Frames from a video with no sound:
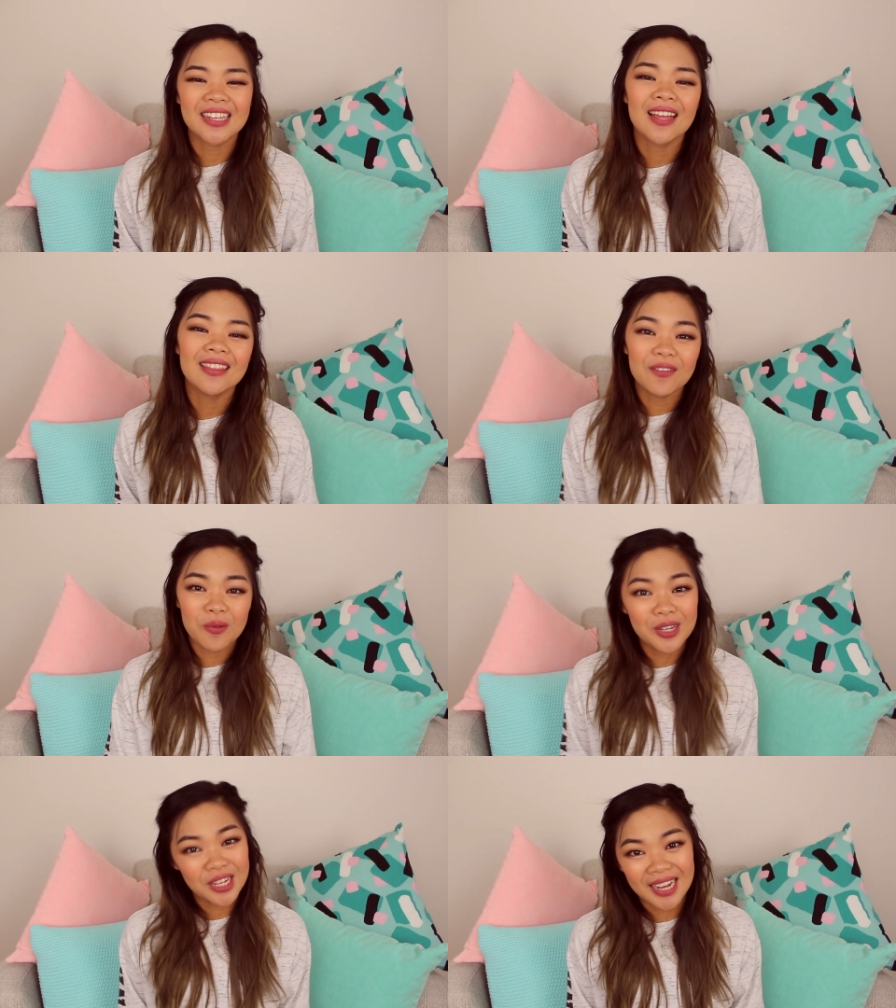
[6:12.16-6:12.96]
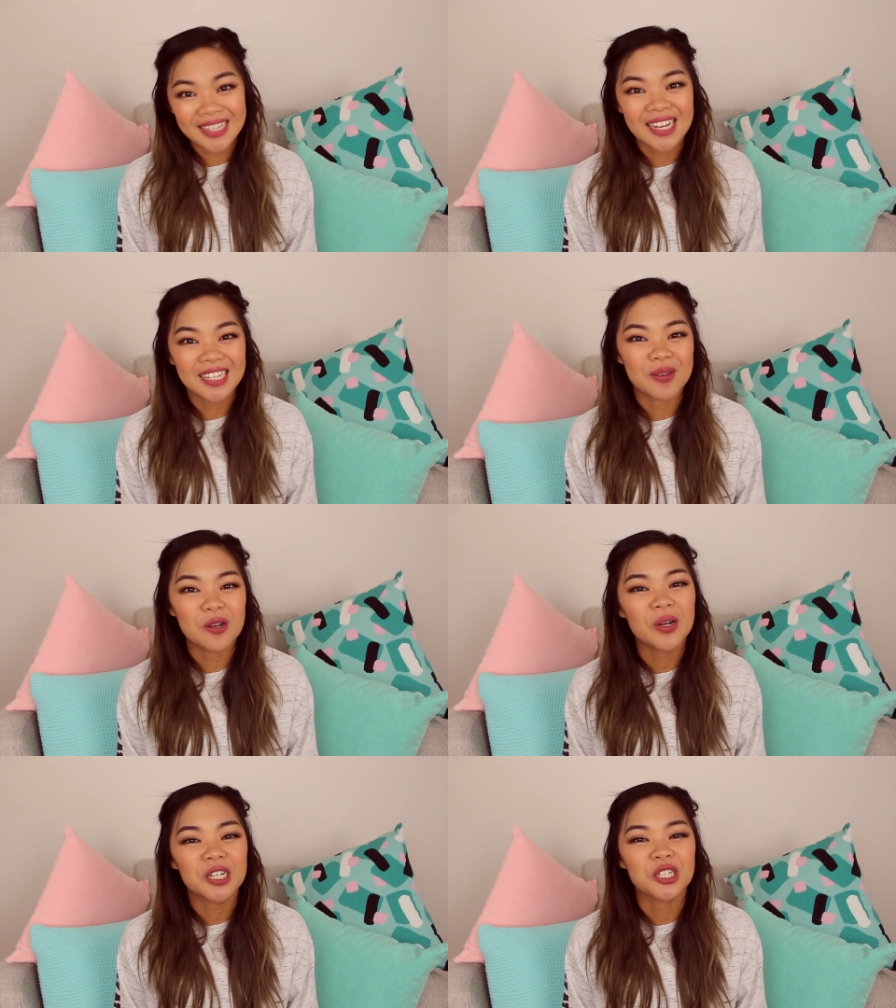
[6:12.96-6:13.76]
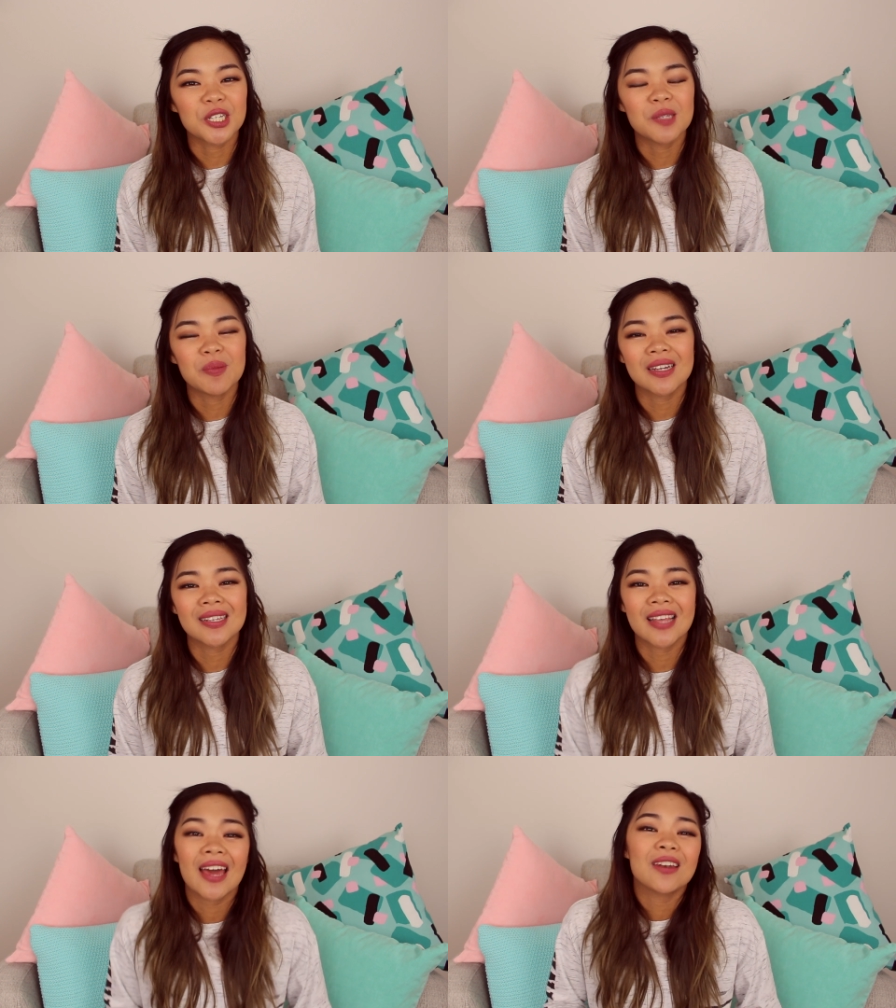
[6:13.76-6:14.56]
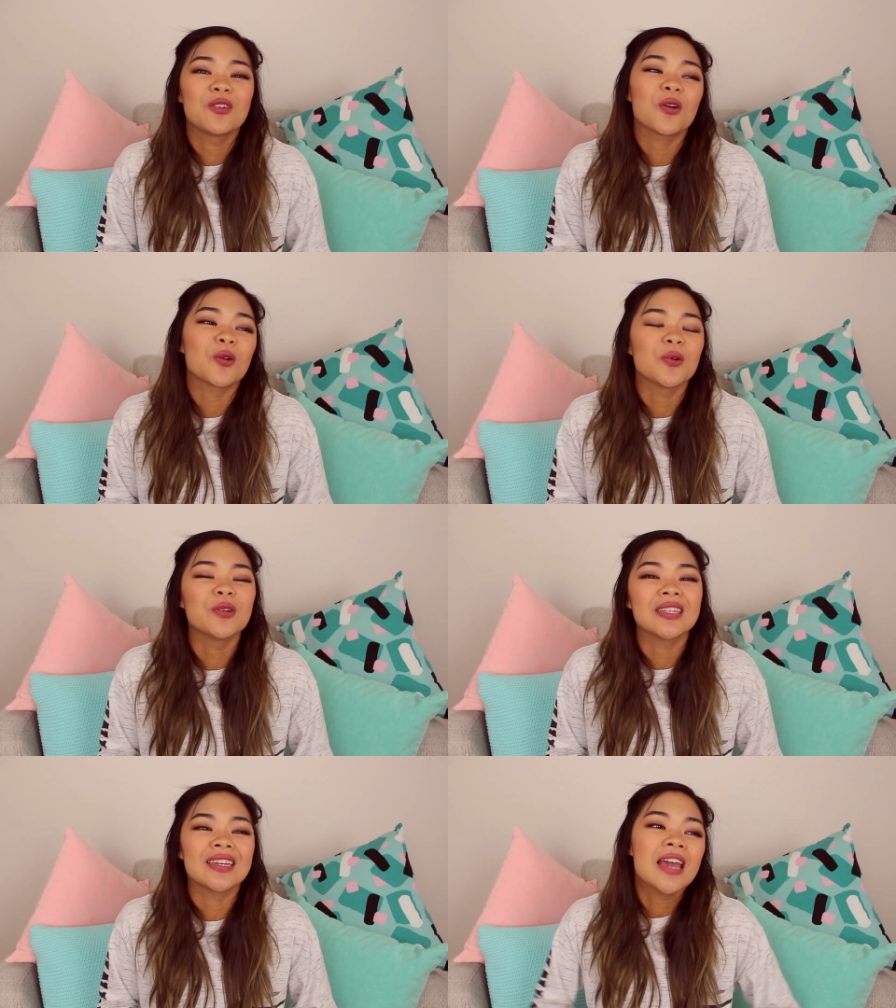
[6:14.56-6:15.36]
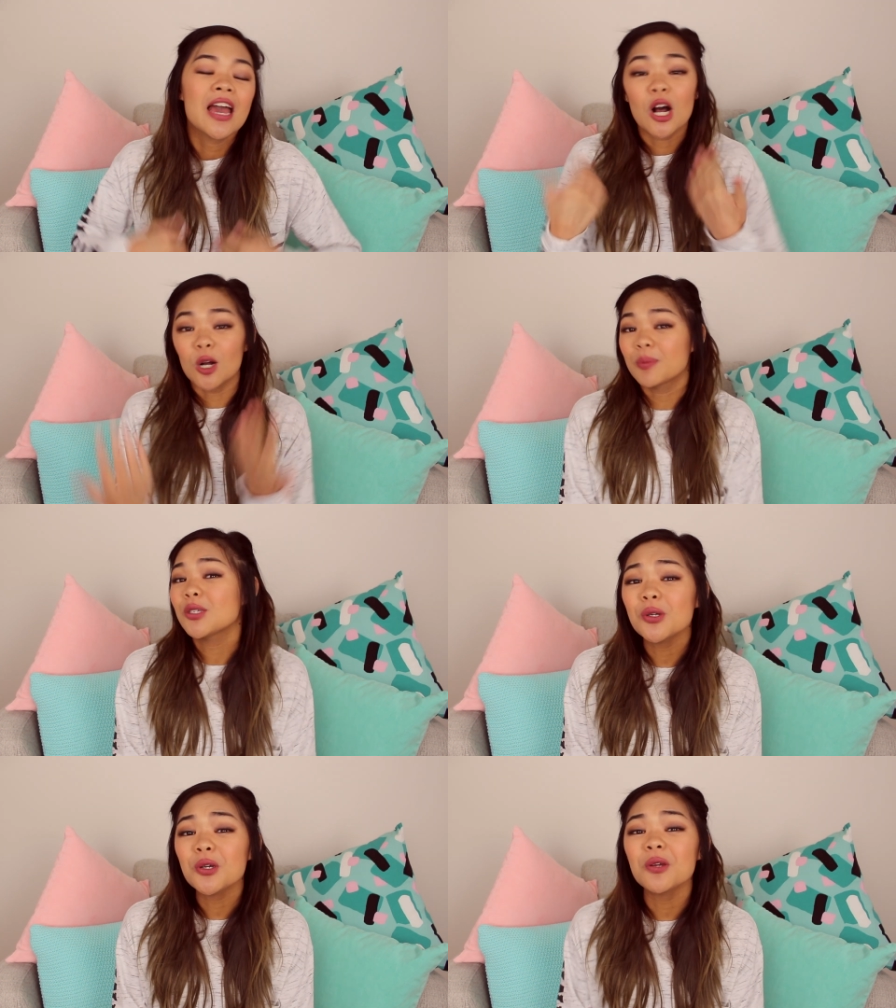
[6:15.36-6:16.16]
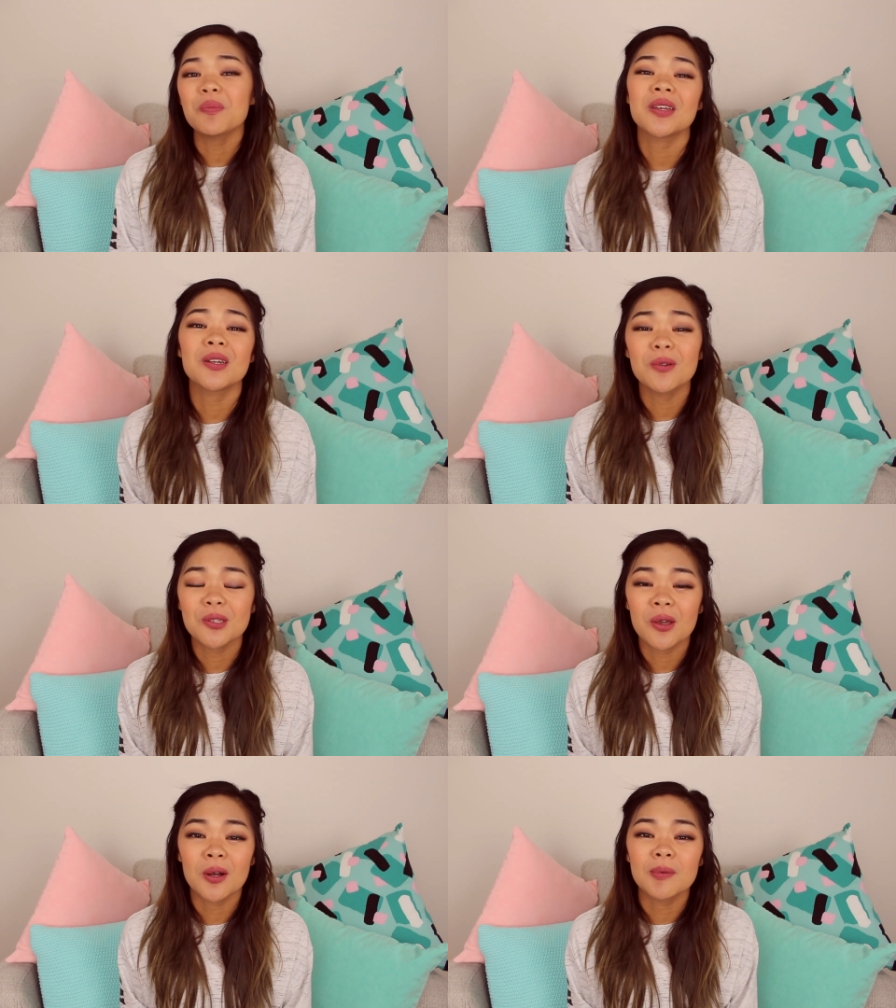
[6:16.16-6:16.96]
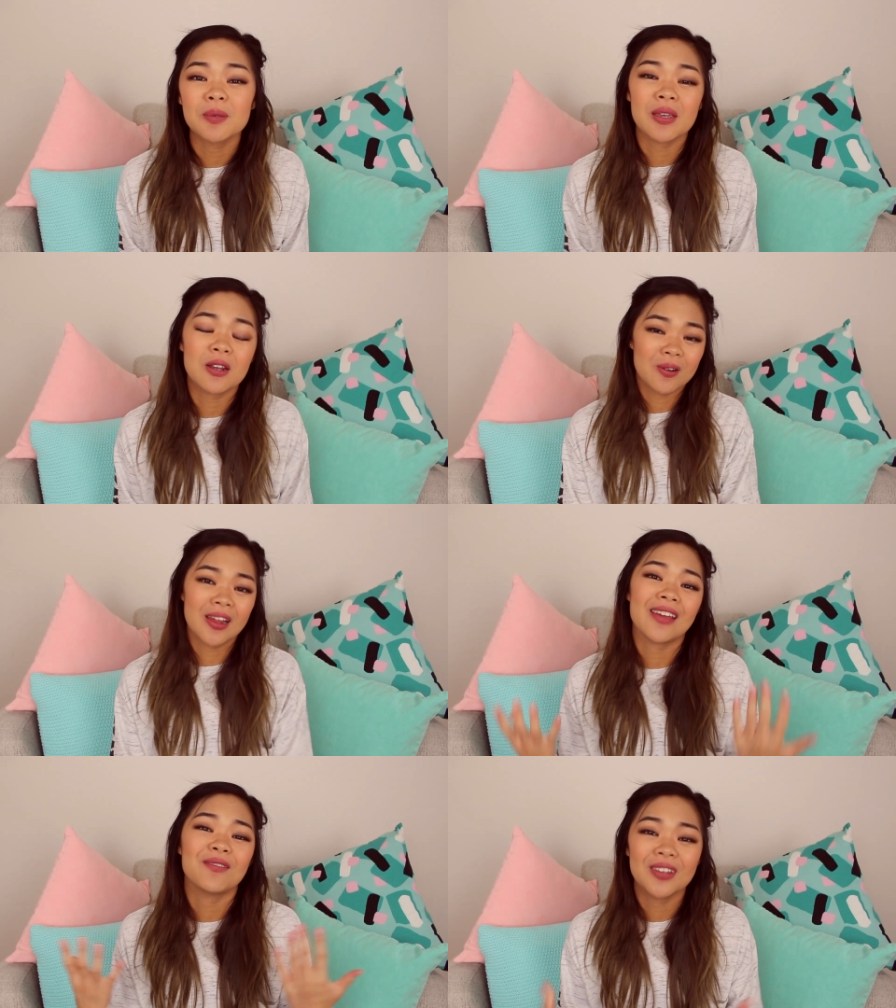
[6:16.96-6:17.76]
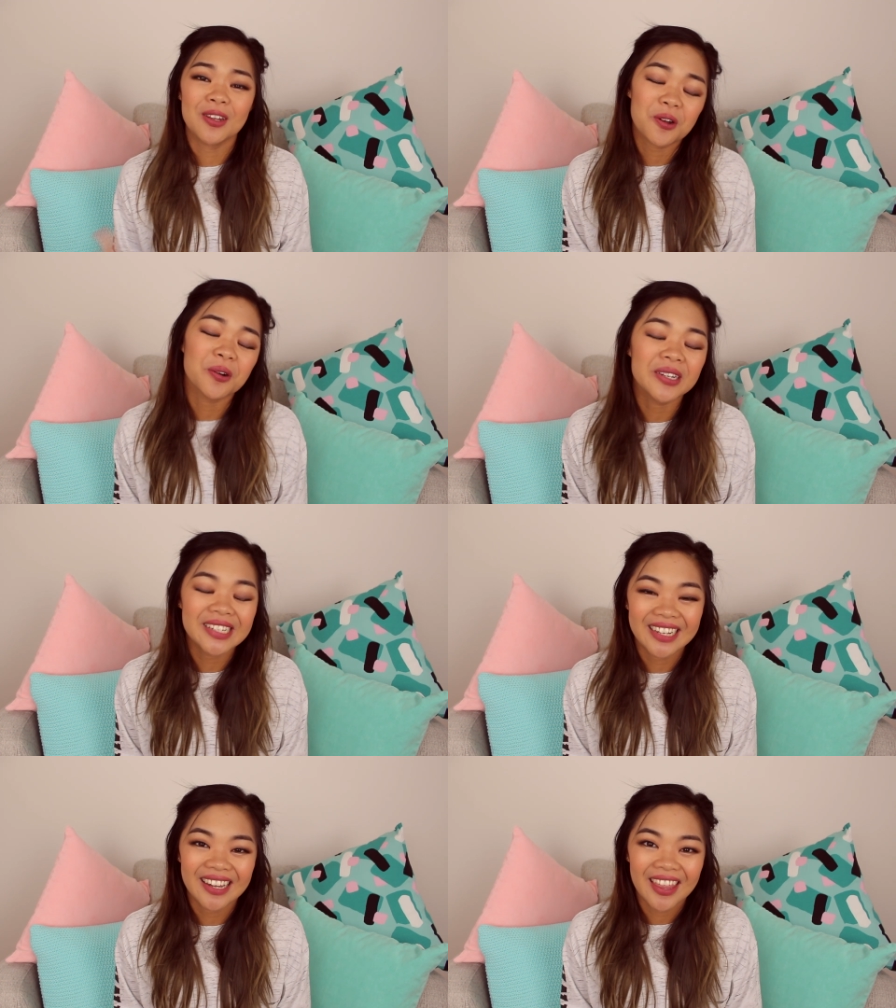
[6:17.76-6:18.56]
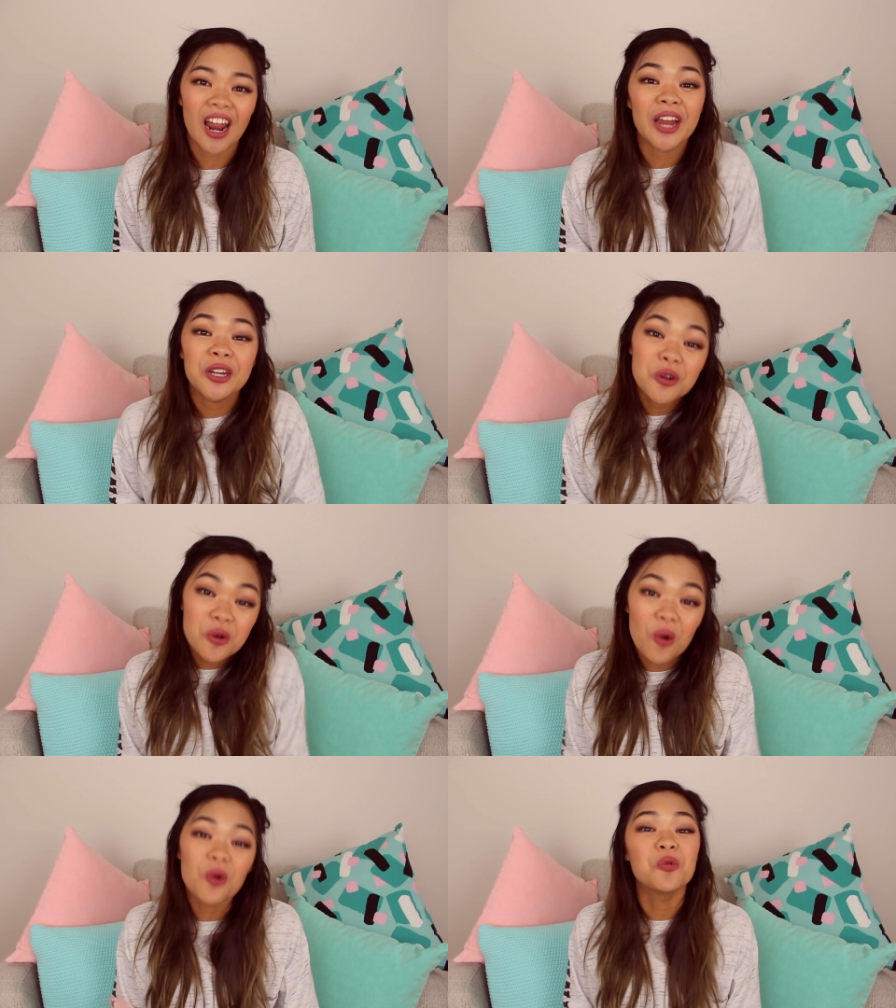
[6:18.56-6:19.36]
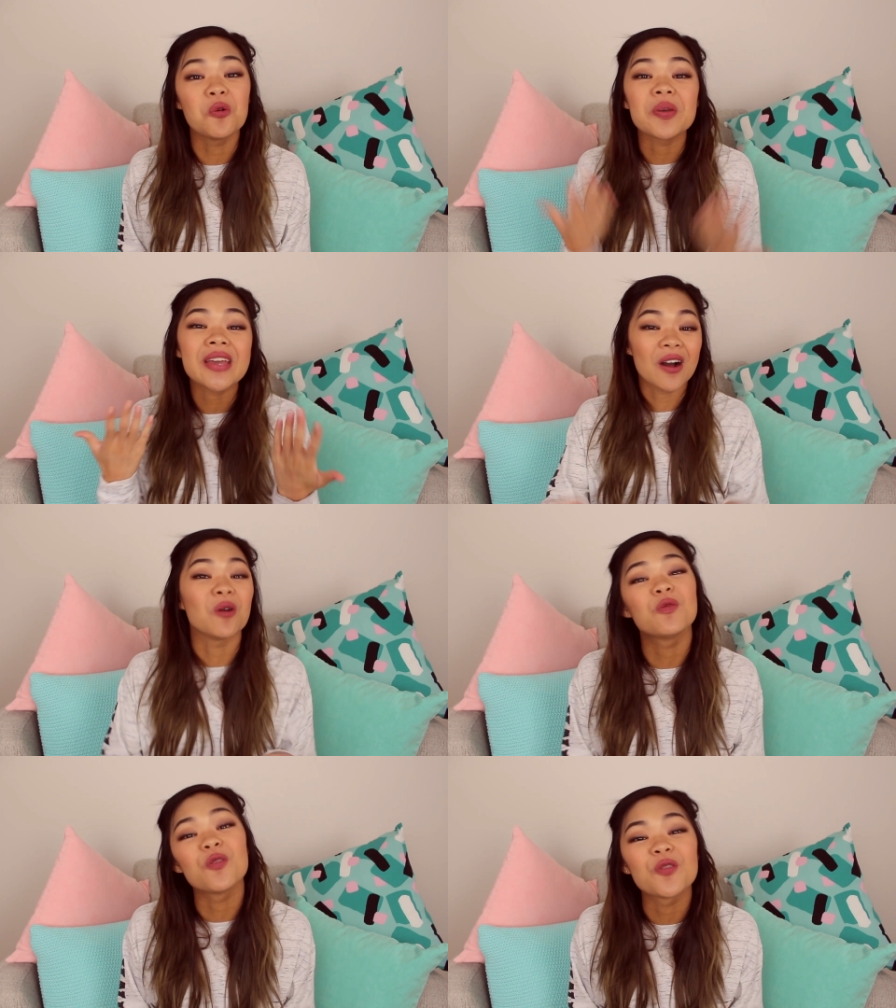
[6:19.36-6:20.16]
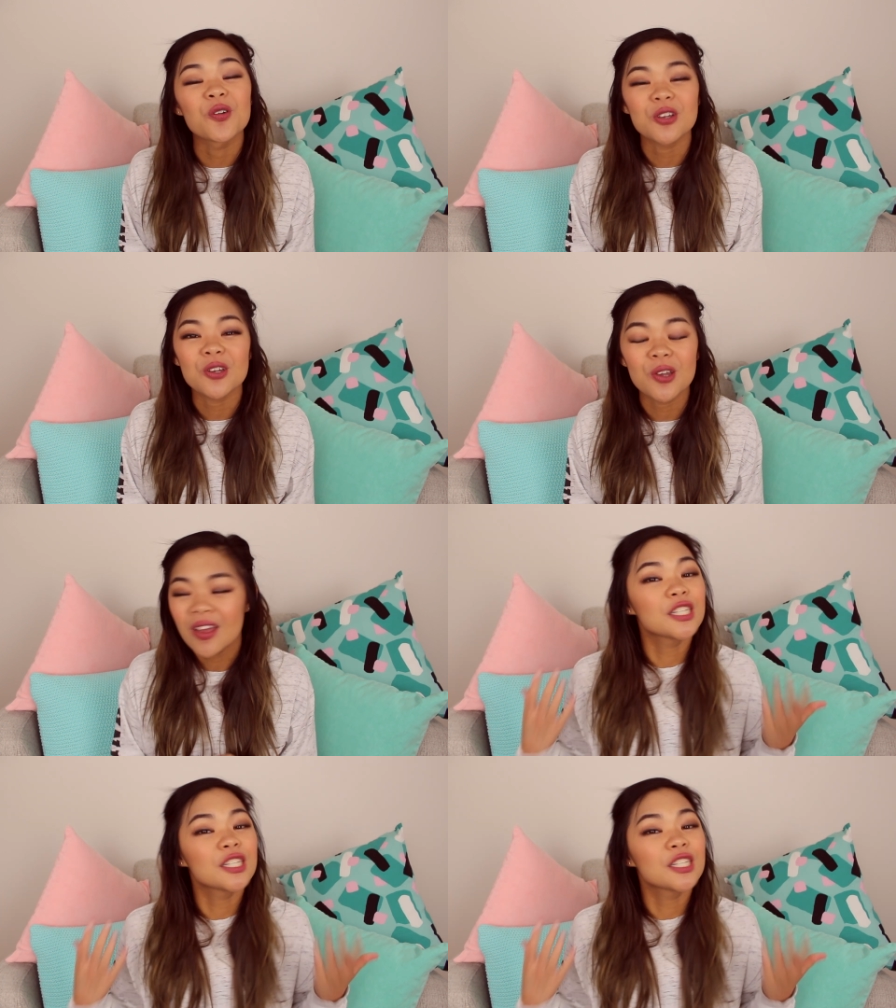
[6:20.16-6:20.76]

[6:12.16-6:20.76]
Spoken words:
I love it when you guys ask me questions because that not only helps you, but it also helps me create video content that I know will be helpful for you.